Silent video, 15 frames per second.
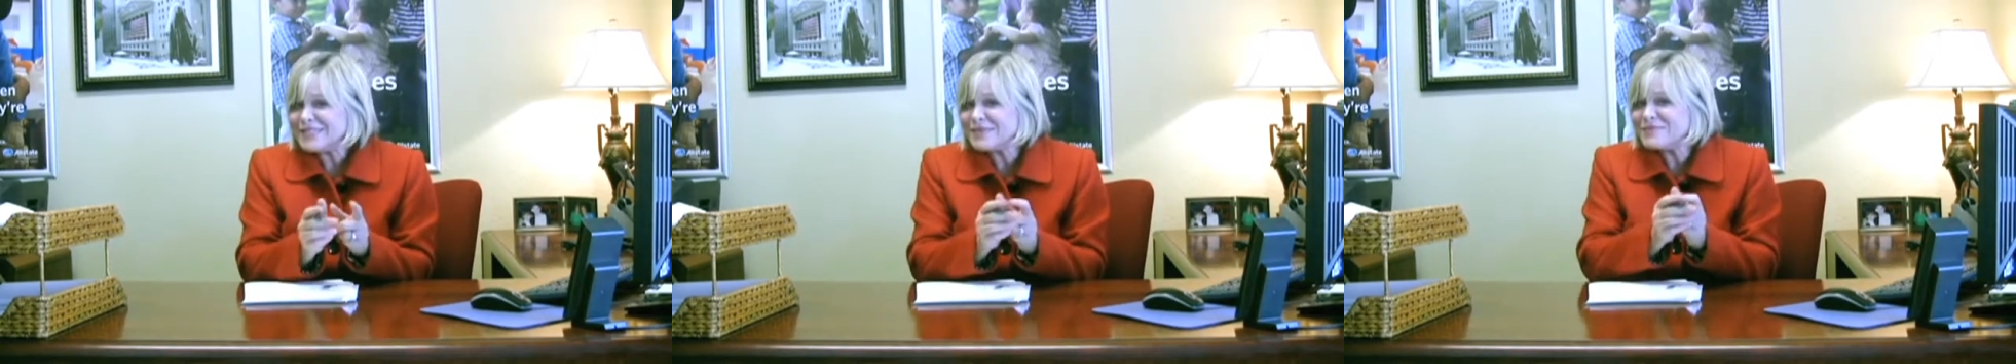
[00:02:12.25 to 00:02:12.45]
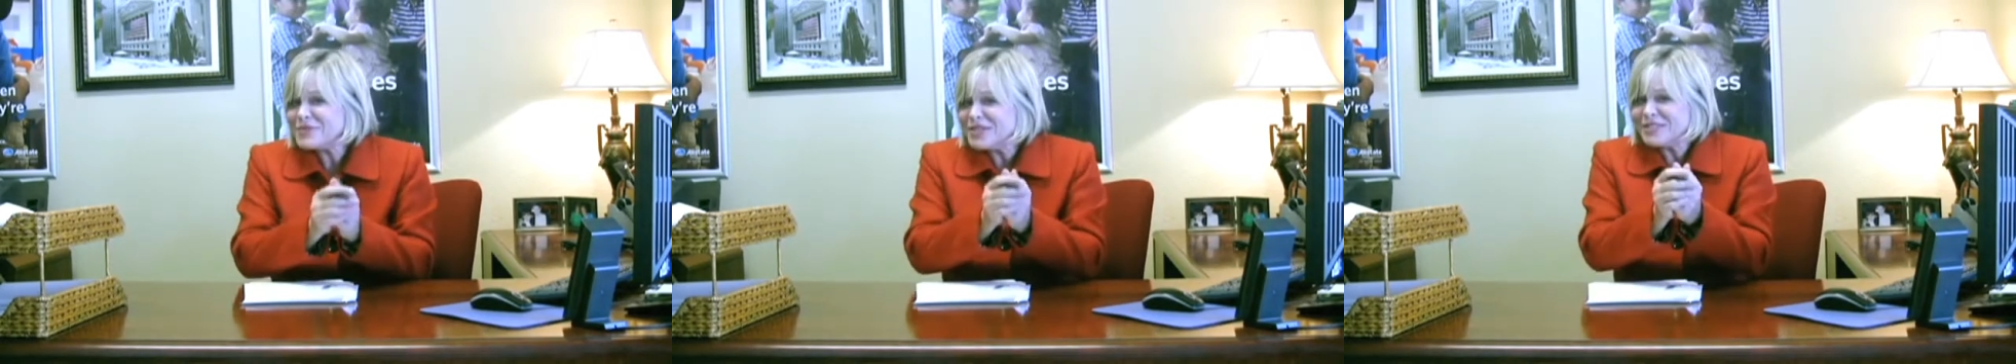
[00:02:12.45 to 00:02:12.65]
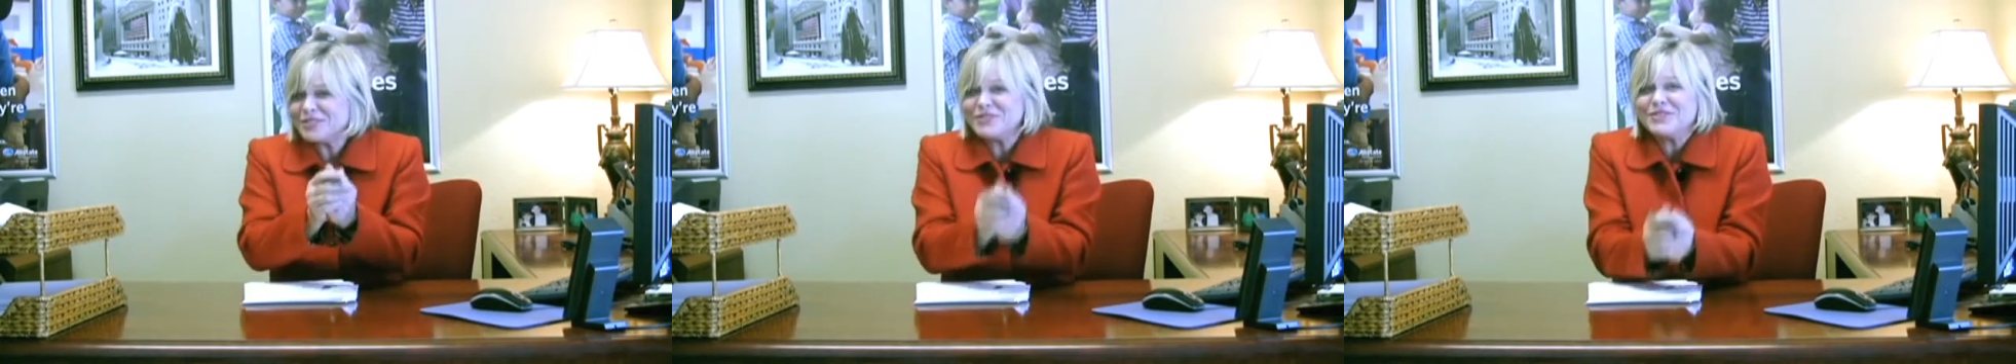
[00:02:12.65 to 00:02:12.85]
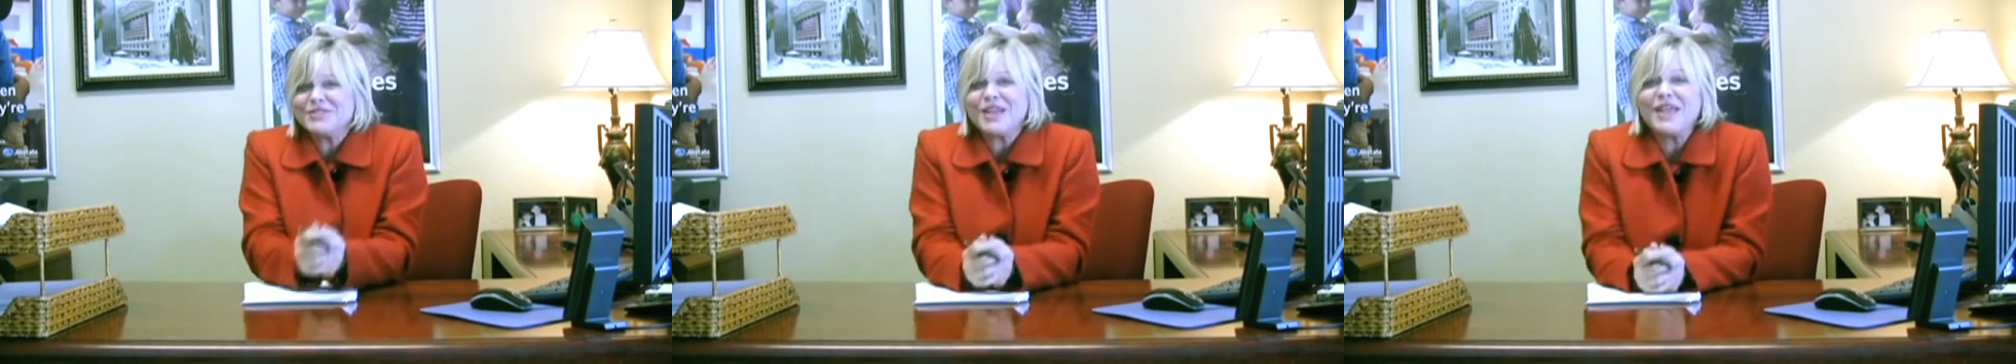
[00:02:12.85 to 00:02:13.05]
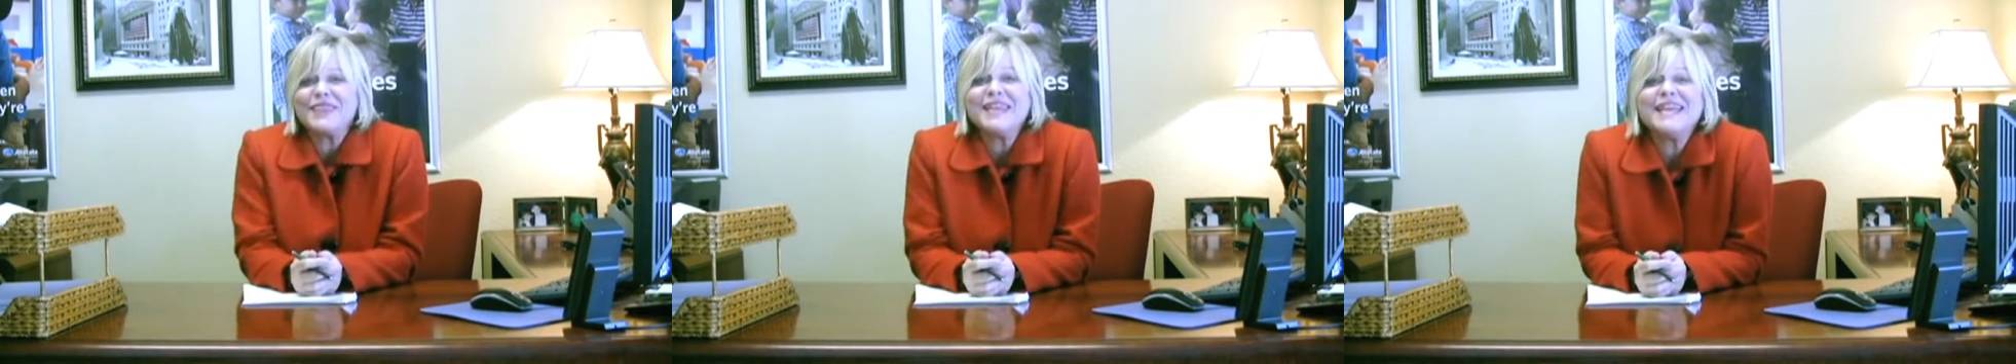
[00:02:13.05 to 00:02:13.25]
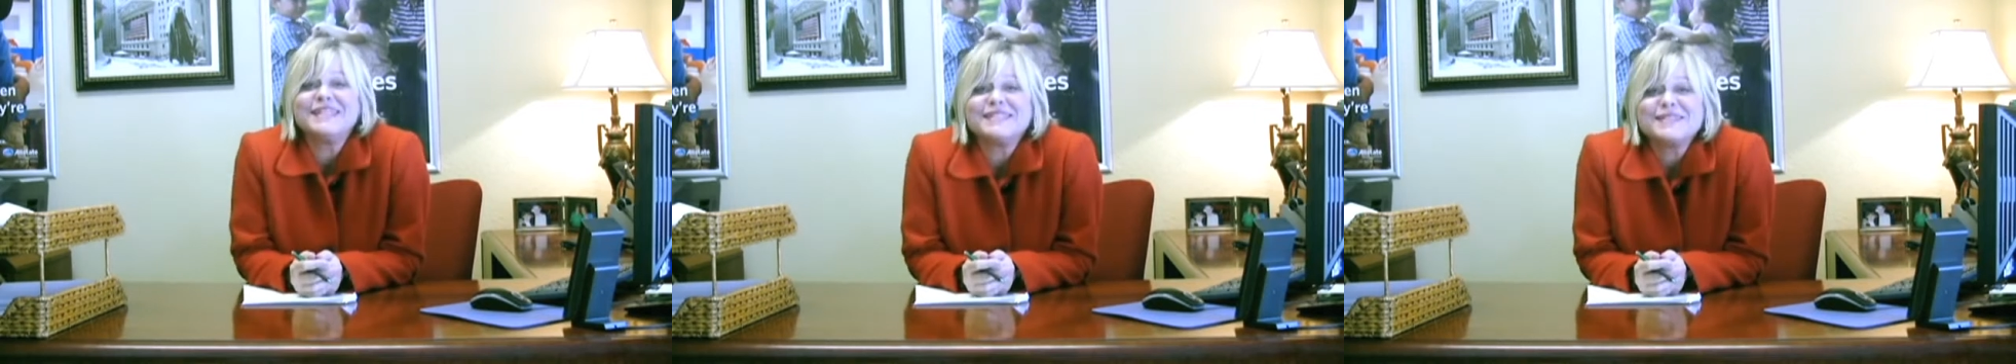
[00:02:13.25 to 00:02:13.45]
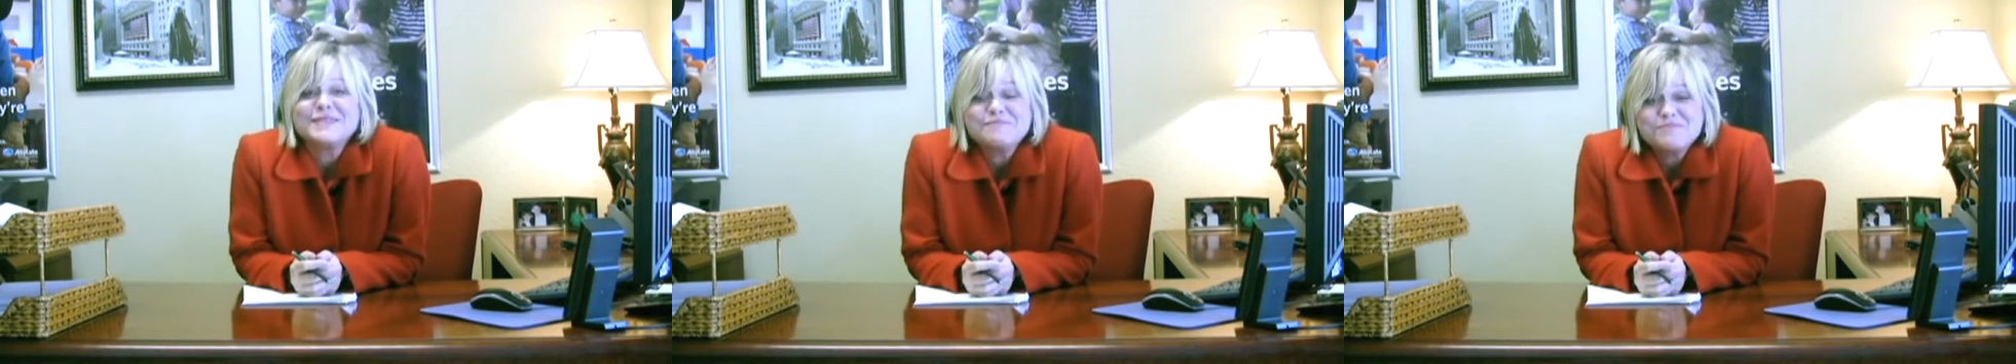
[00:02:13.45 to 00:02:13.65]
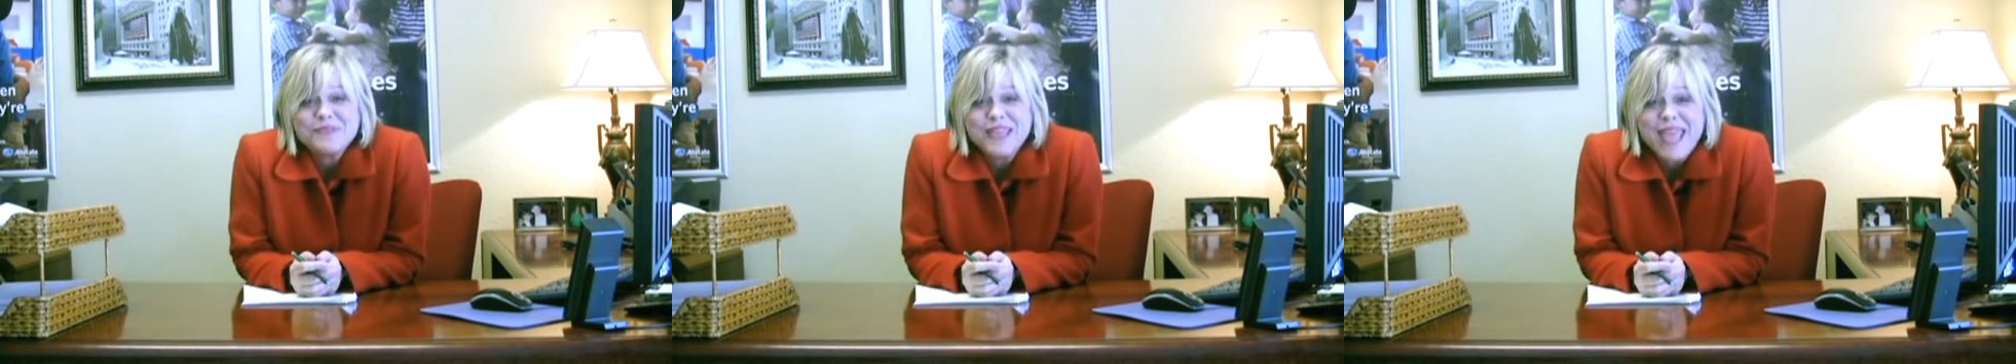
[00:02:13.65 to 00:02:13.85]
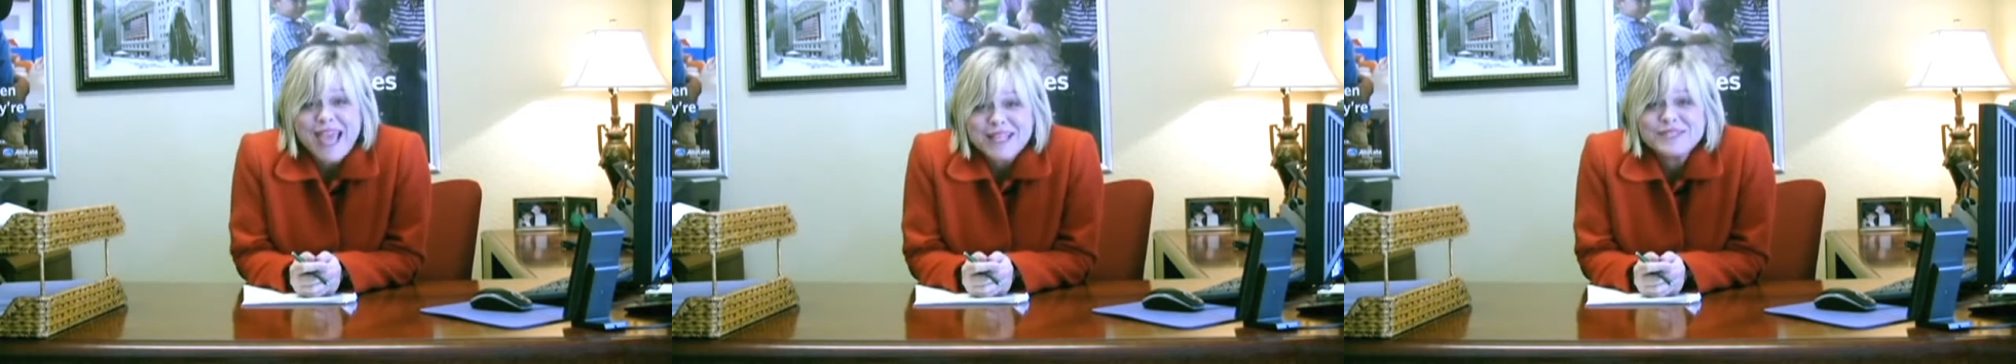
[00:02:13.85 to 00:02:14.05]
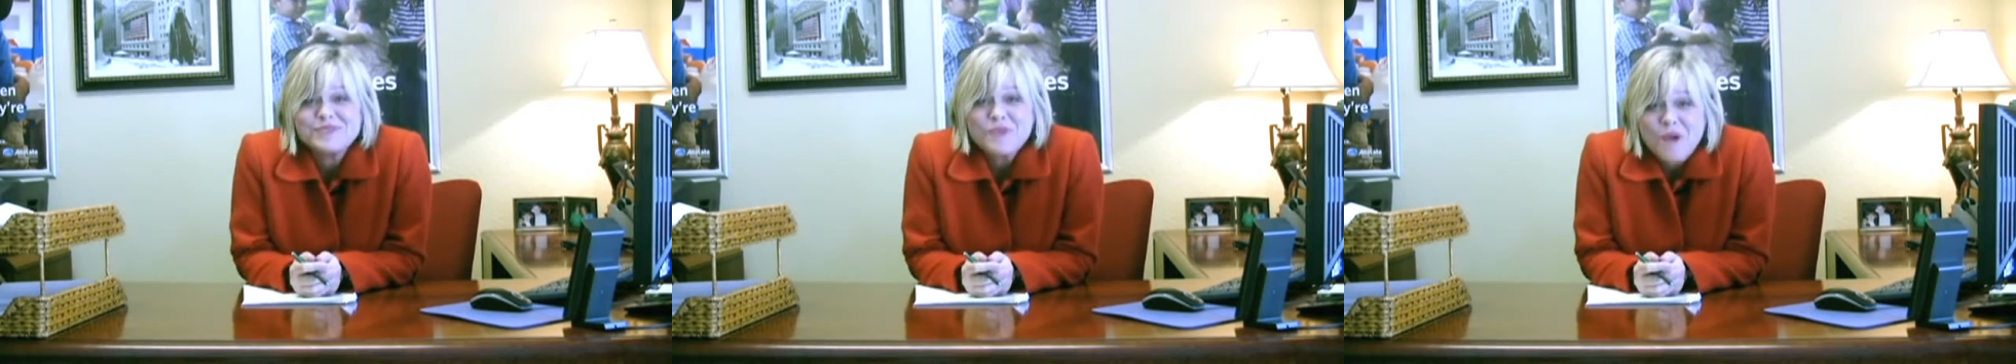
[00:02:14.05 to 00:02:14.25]
some research on this.
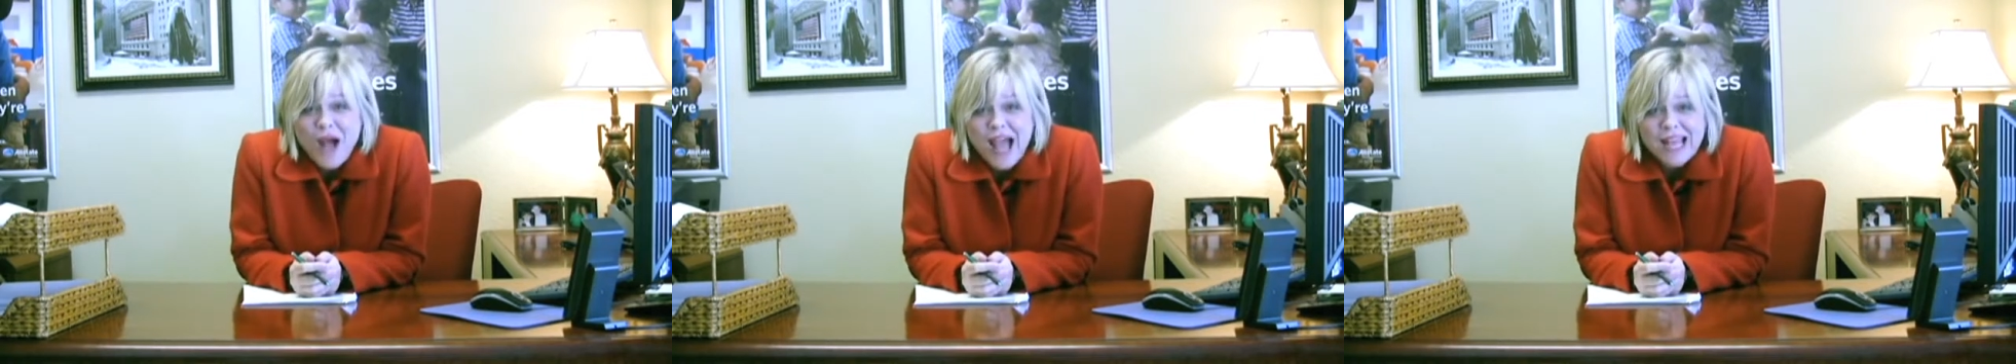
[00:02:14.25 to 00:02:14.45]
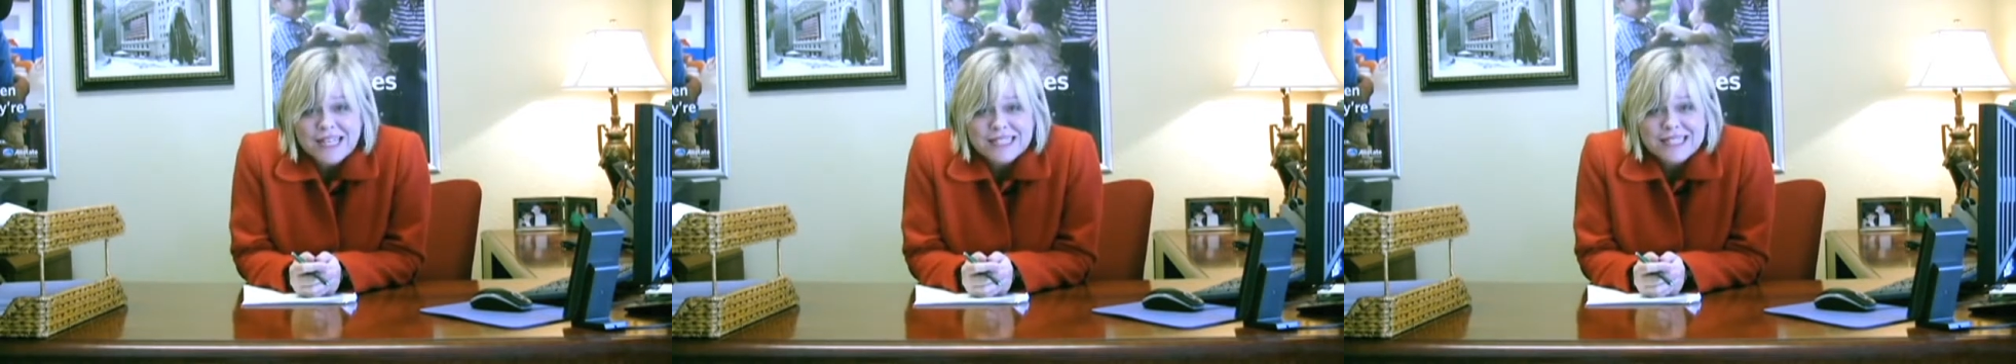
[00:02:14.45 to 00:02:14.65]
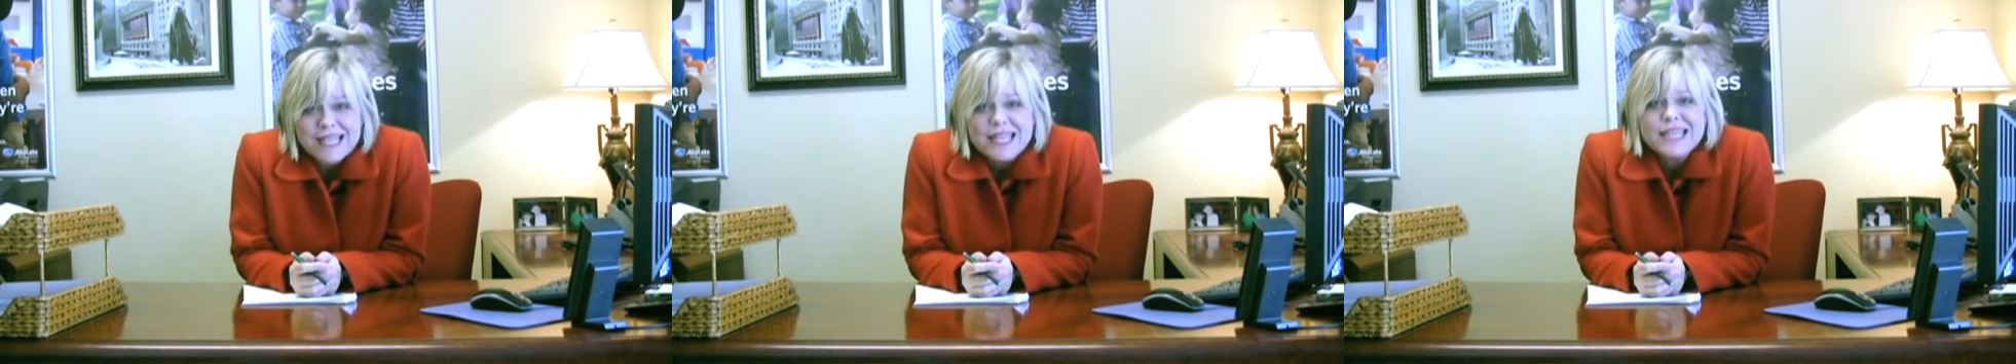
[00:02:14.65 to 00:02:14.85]
Guess what?